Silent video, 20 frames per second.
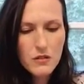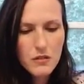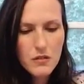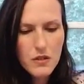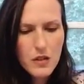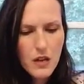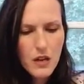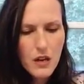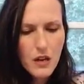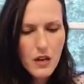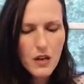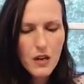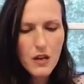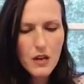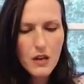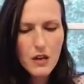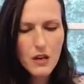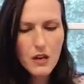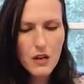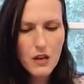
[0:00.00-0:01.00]
uh,
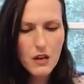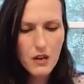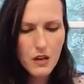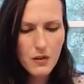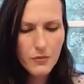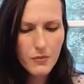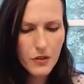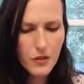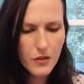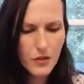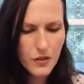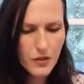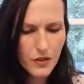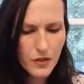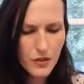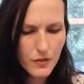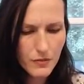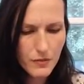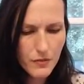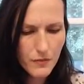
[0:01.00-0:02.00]
I'm gonna
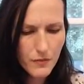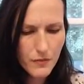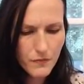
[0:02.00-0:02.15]
um,